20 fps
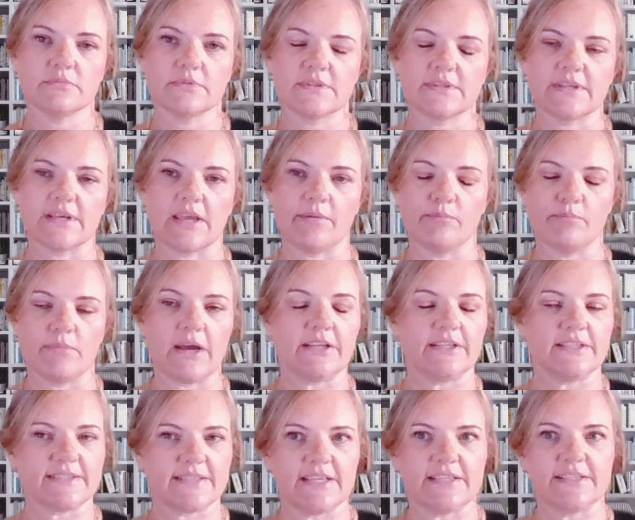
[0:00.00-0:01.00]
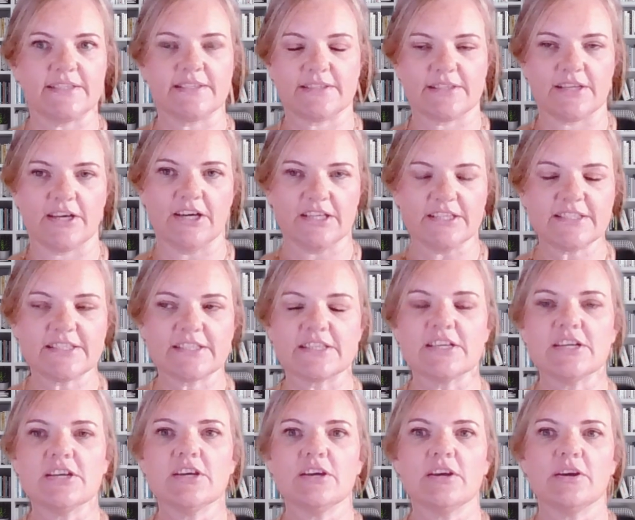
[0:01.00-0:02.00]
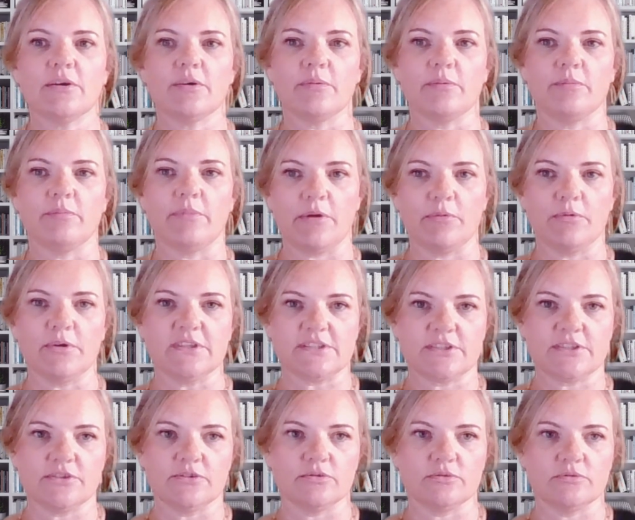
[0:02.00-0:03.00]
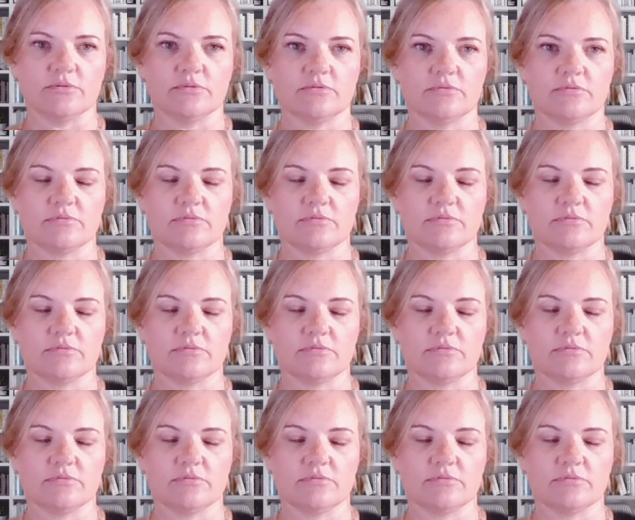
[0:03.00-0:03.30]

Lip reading: same minded as us may want to